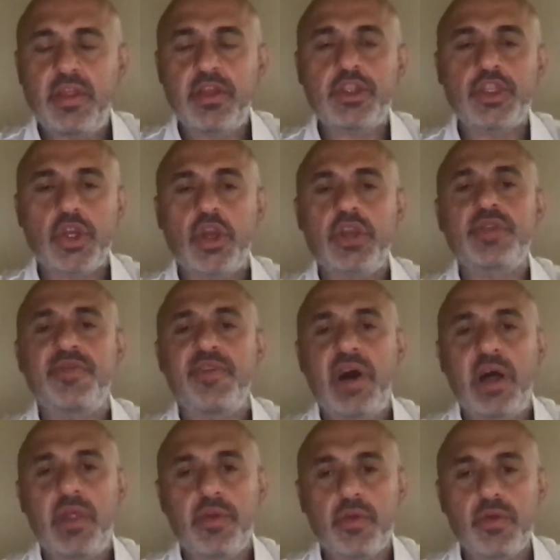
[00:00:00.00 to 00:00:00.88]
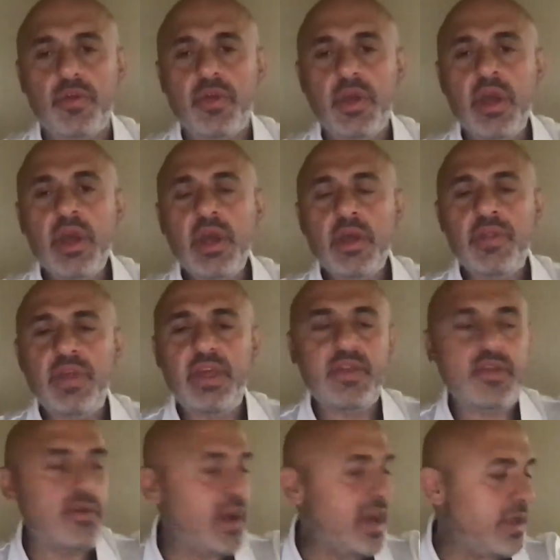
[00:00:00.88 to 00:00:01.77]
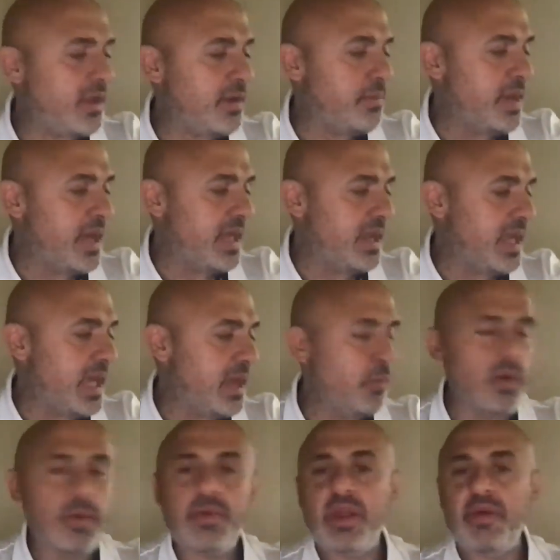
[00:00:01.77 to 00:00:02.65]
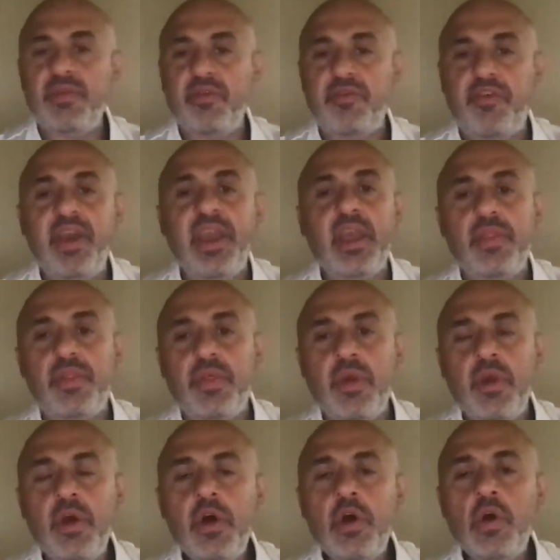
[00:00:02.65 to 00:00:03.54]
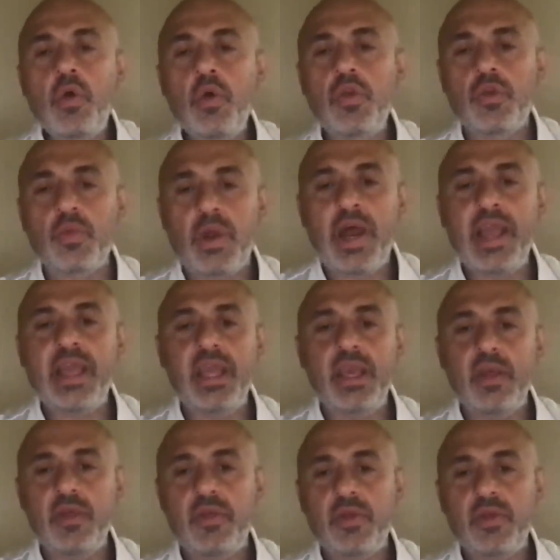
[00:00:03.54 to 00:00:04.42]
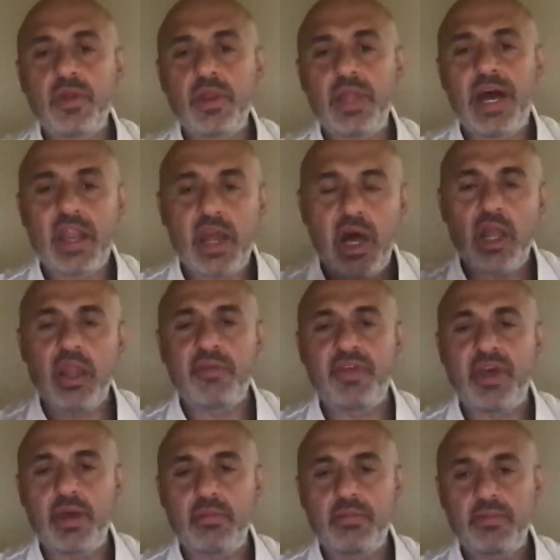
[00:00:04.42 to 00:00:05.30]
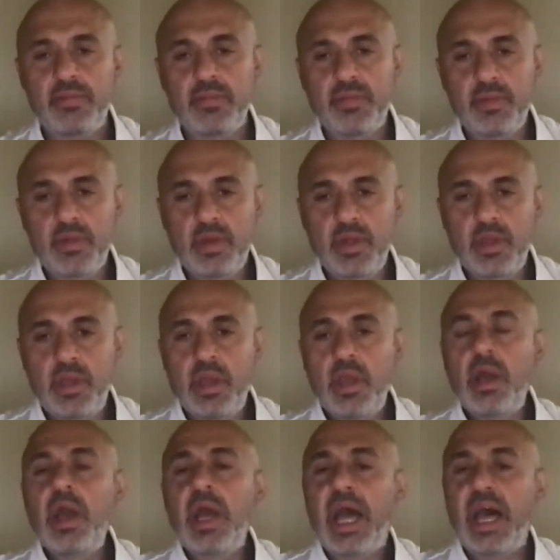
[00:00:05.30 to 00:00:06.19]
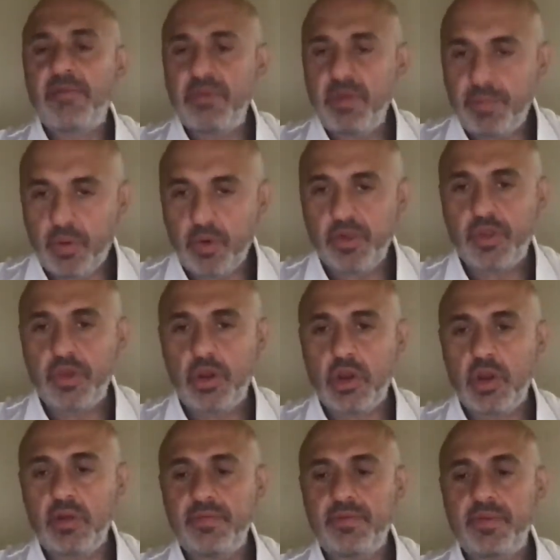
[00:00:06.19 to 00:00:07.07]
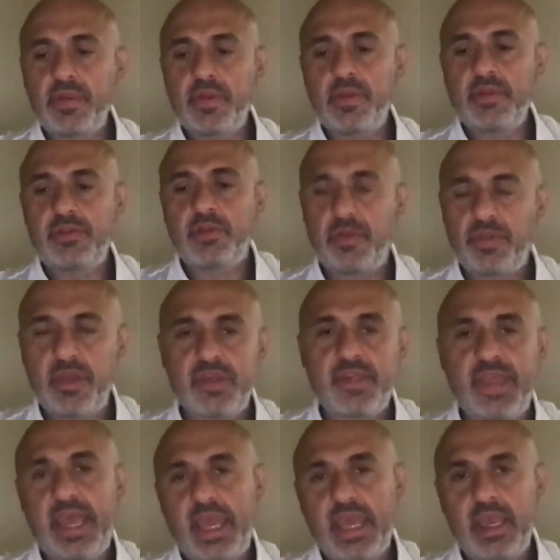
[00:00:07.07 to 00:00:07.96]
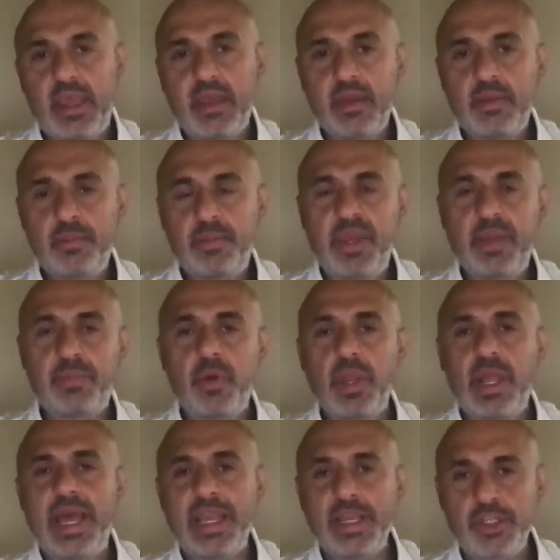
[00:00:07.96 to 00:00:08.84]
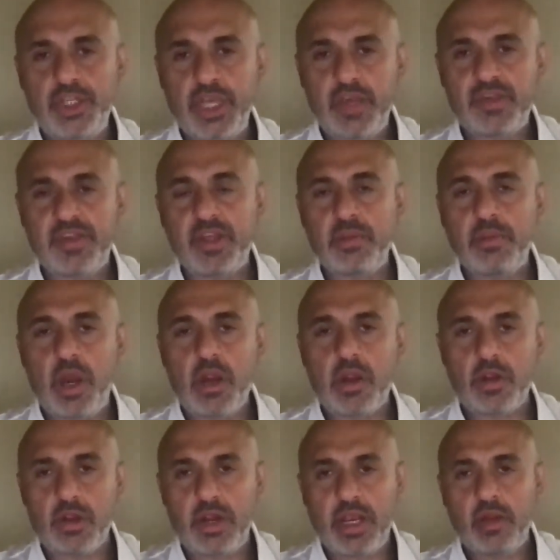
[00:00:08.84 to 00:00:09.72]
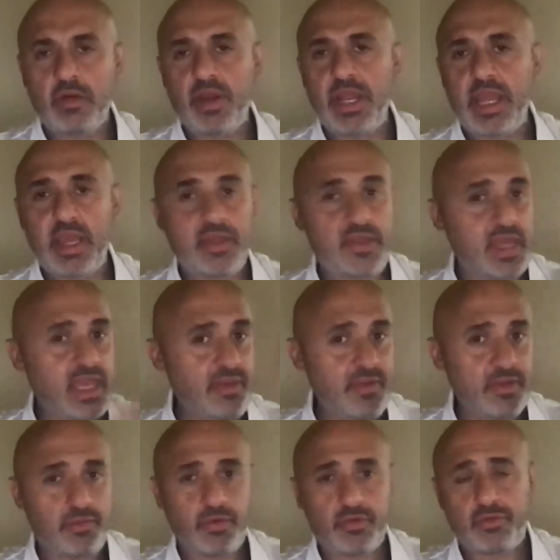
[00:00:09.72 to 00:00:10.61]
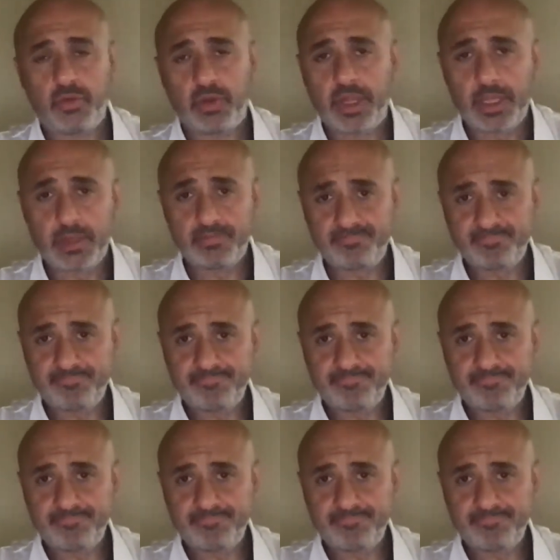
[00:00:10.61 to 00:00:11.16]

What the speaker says: the church fathers, these great men and women of the faith, whose writings, not all of them, have been preserved till this day. People like Justin Martyr, Irenaeus, even Tertullian.